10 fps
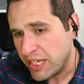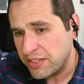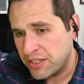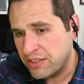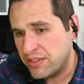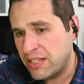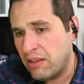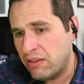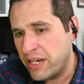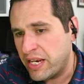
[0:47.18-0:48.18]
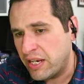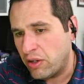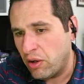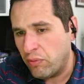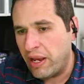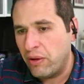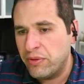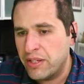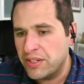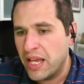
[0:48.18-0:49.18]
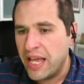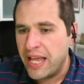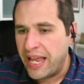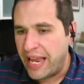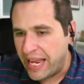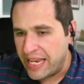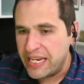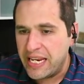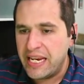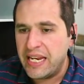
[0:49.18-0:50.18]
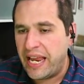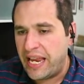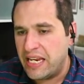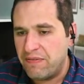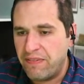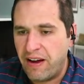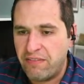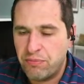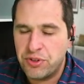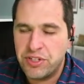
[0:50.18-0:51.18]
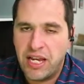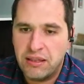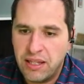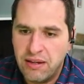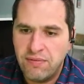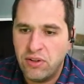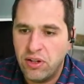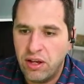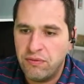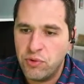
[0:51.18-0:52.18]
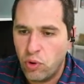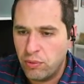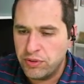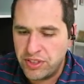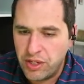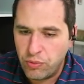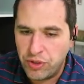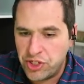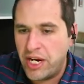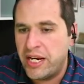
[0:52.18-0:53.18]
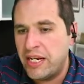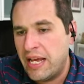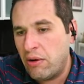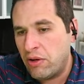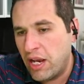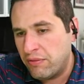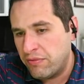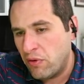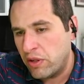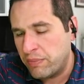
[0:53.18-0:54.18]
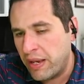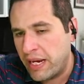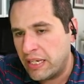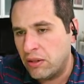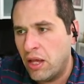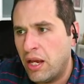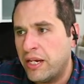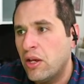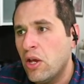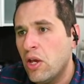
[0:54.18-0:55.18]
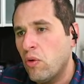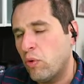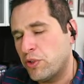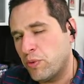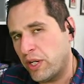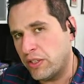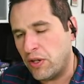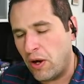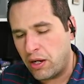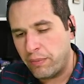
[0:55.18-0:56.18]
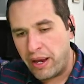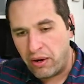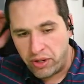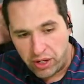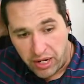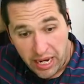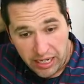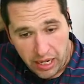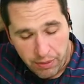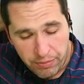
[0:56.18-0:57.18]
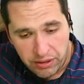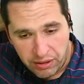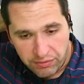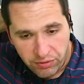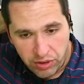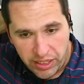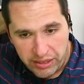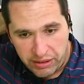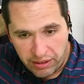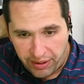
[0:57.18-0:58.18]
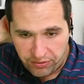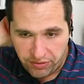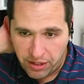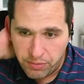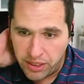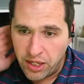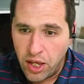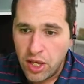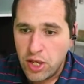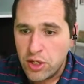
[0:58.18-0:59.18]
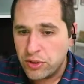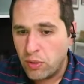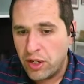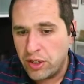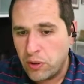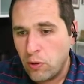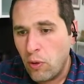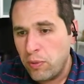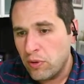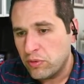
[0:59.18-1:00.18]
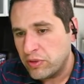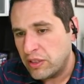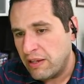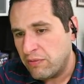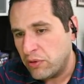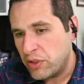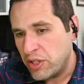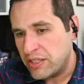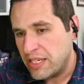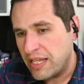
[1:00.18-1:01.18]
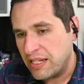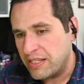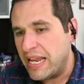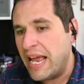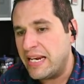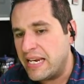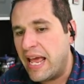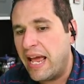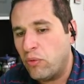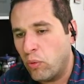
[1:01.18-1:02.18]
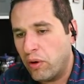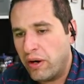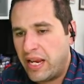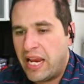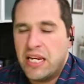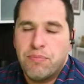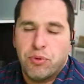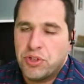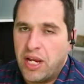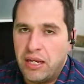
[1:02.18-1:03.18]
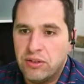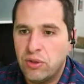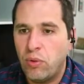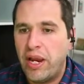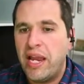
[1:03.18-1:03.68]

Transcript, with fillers: is consolidating around this 80 to 85% level of normalcy, with China now kind of falling back in line, which we're going to talk about on an economic level in the last segment. So, on a global level, you can see that net net, we're at 80%. So, we're